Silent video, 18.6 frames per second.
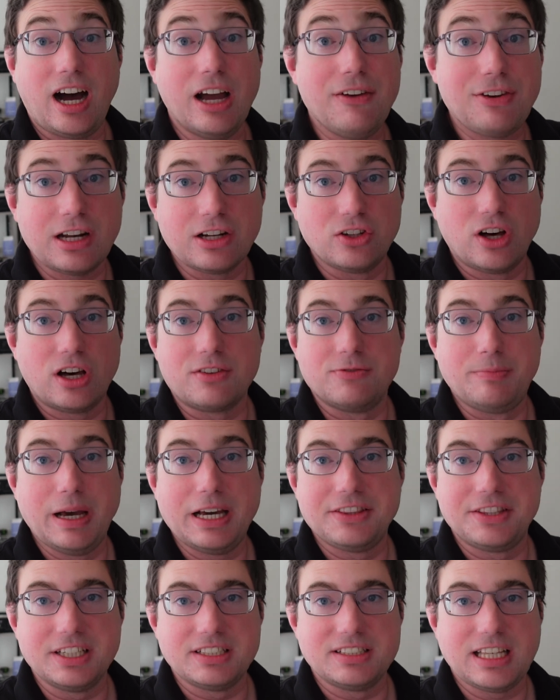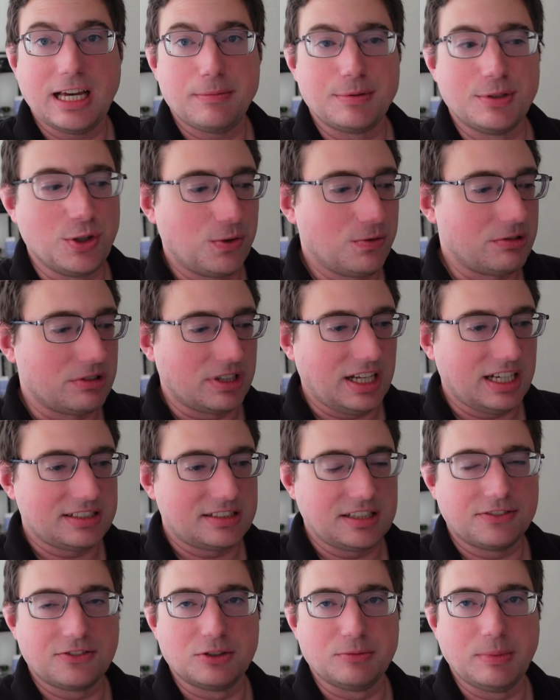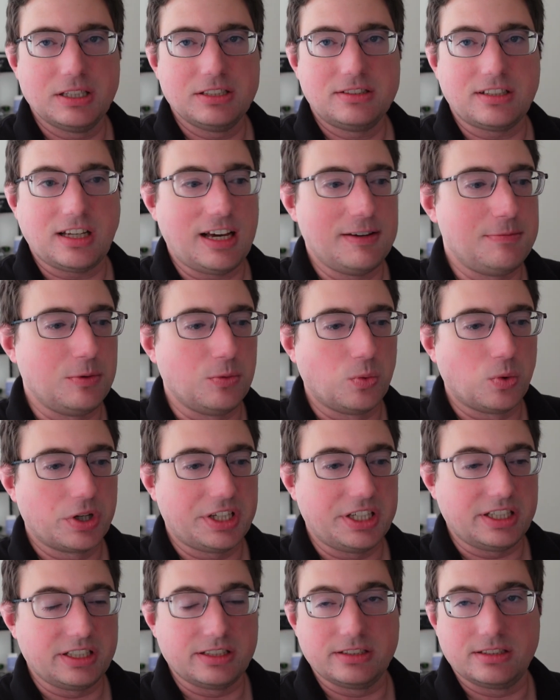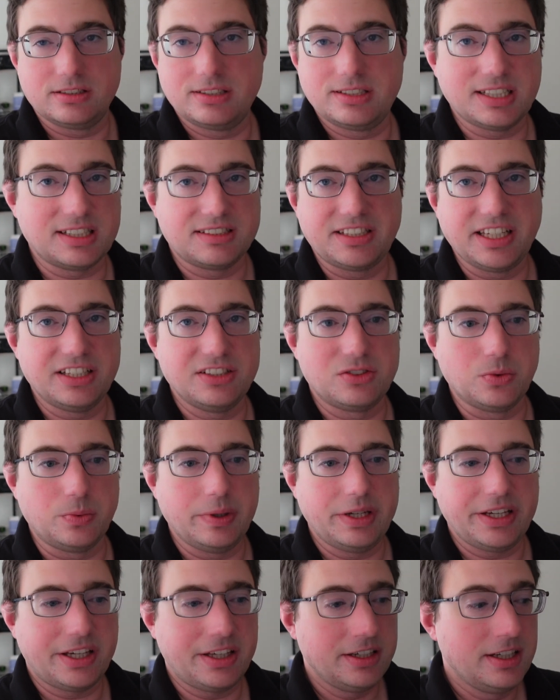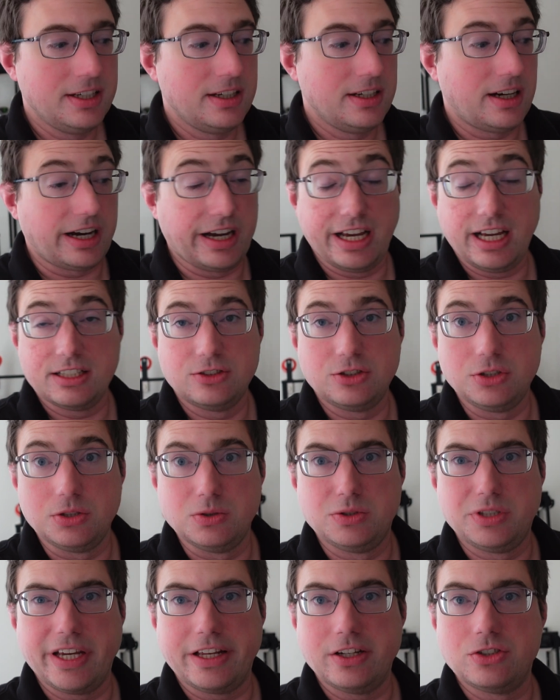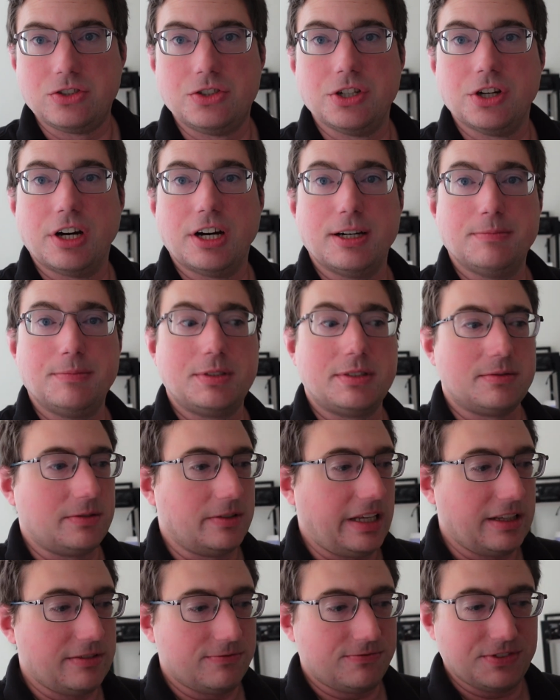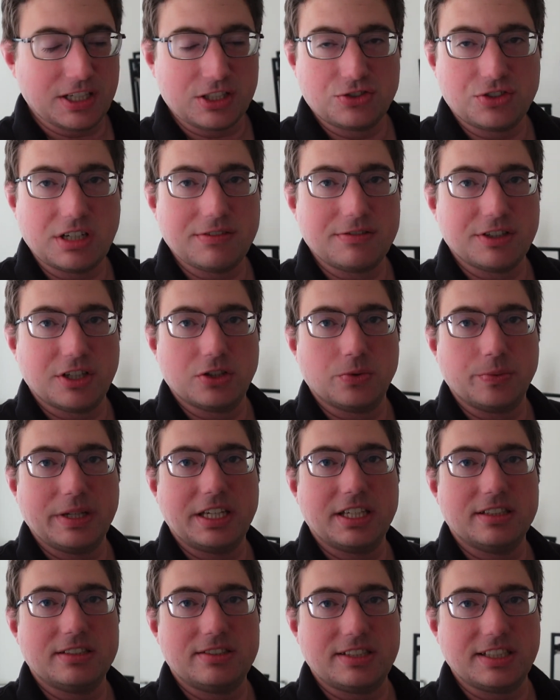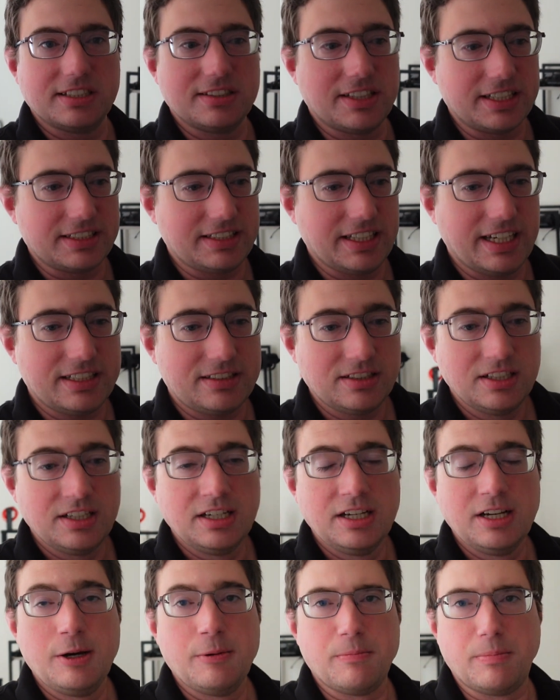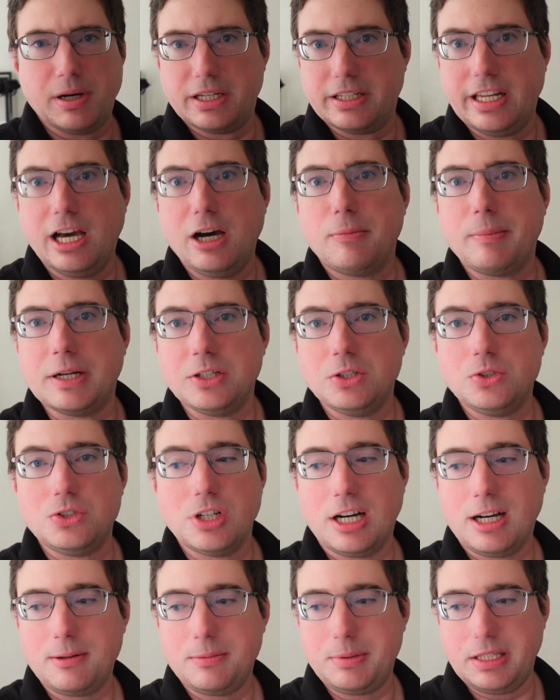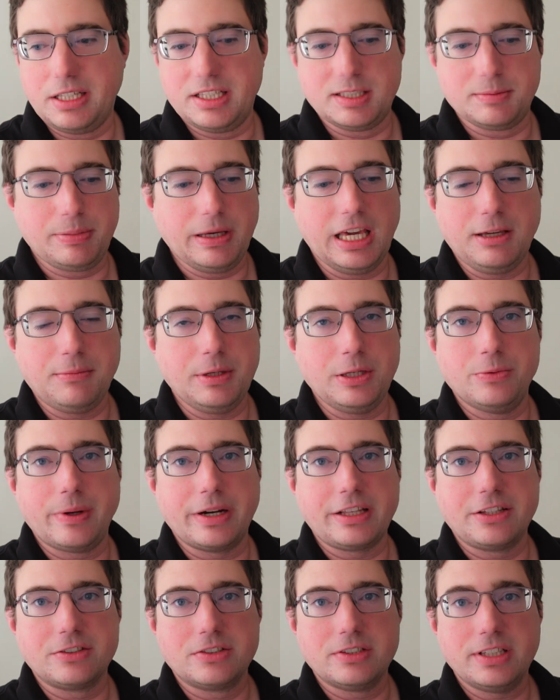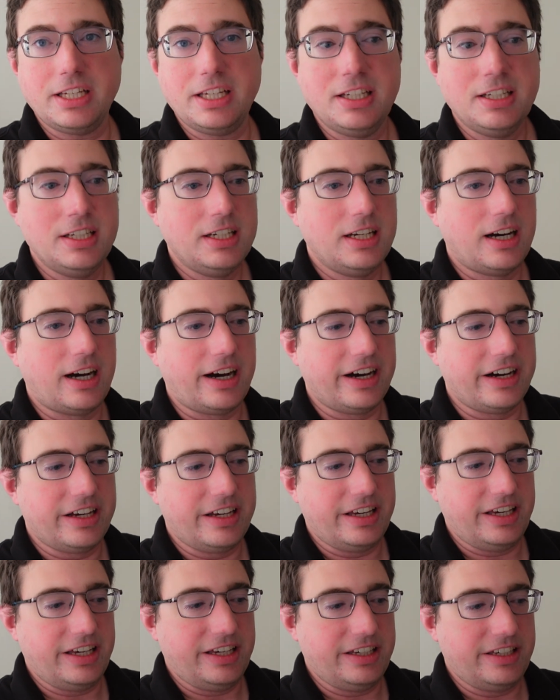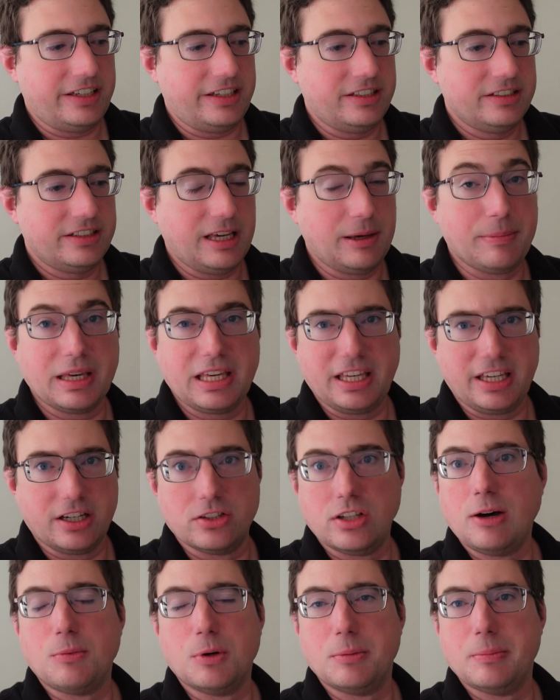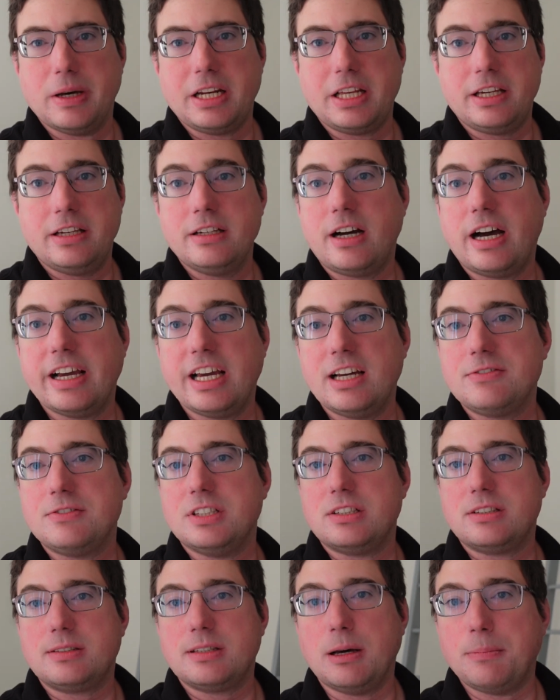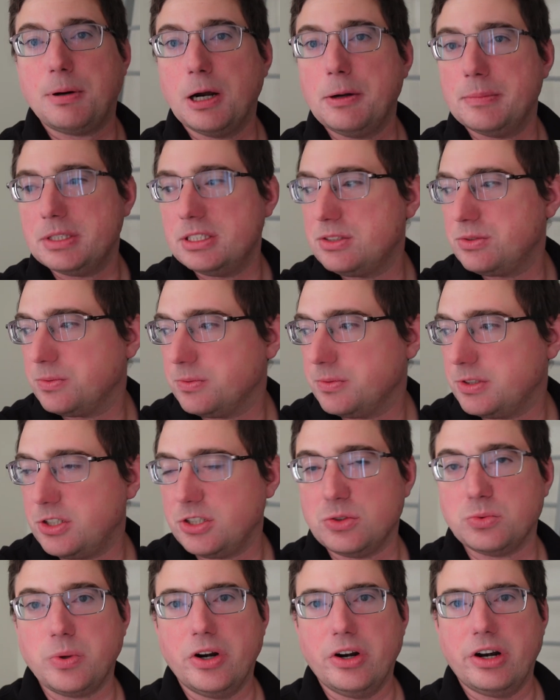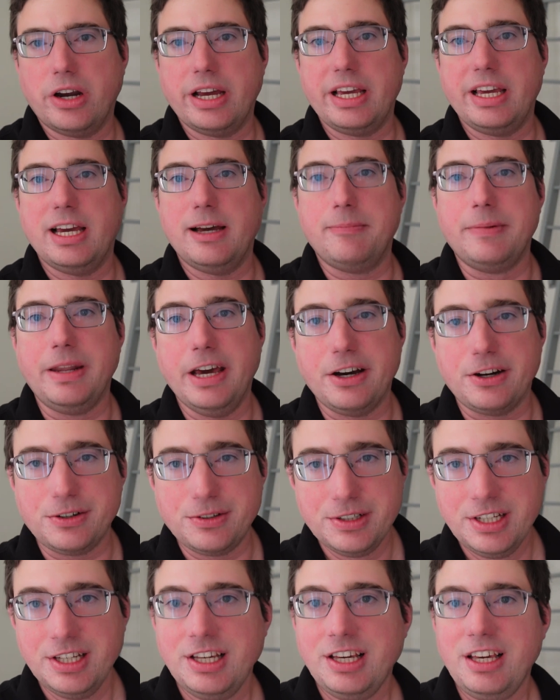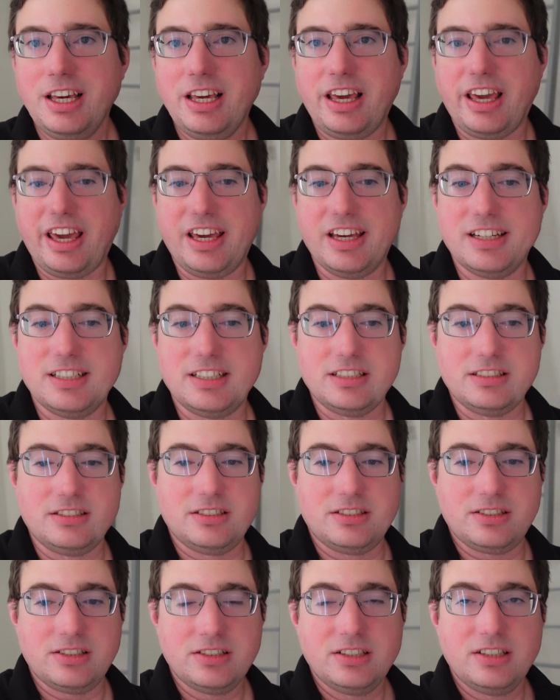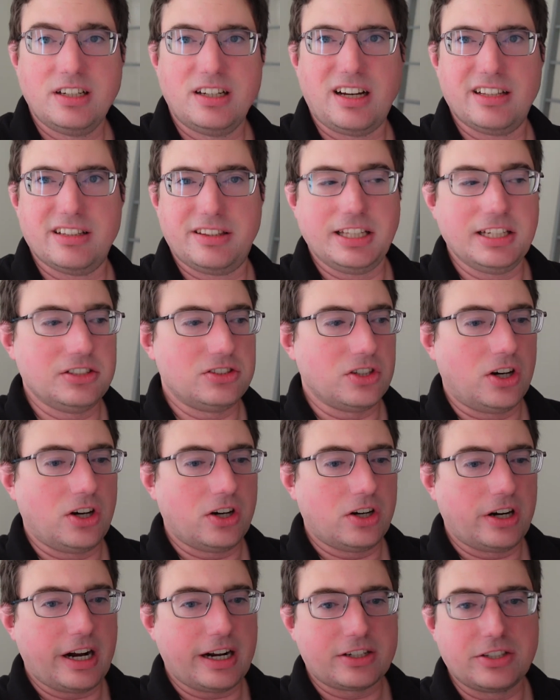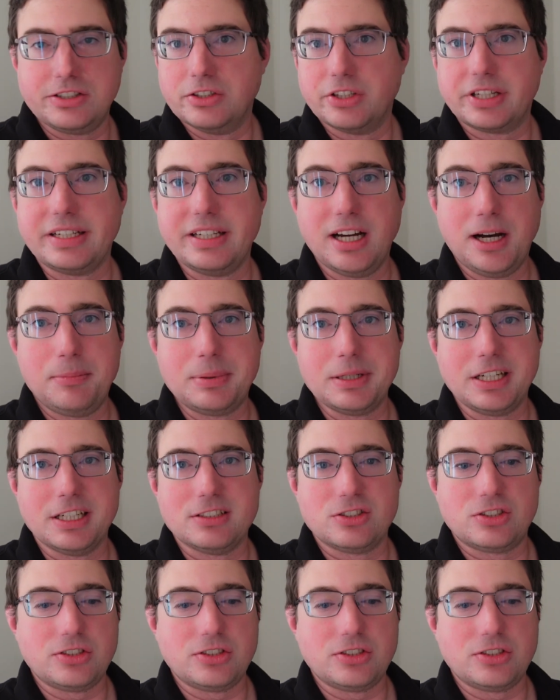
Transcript: I've had a lot of bad things happen over the last several months. I've been working 6 days a week. I had to change jobs, flex driving on the weekends, things like that. But now my new job is paying me regularly. I am making a lot more money. I have this apartment, which is where I am now, and things are actually looking up again.